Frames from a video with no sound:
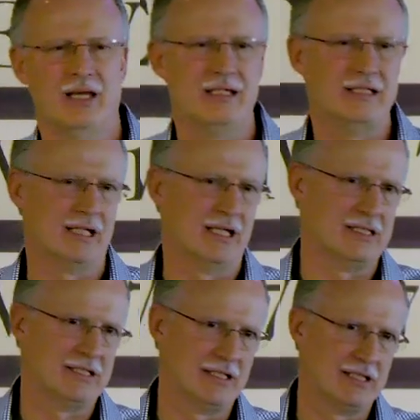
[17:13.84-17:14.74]
And he
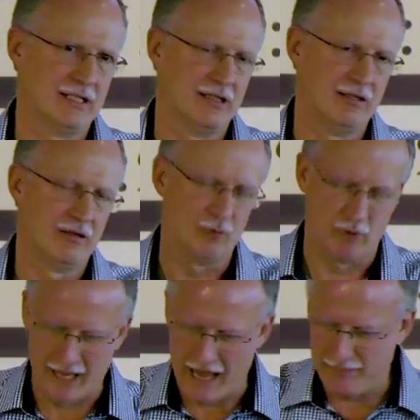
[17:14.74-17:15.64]
said,
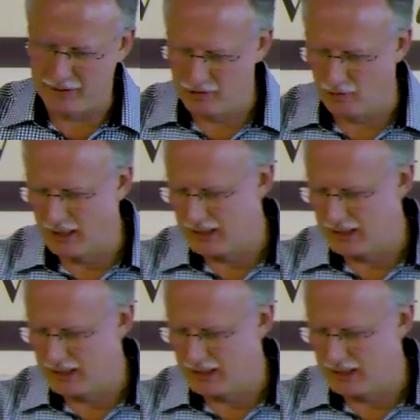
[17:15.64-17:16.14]
What happened to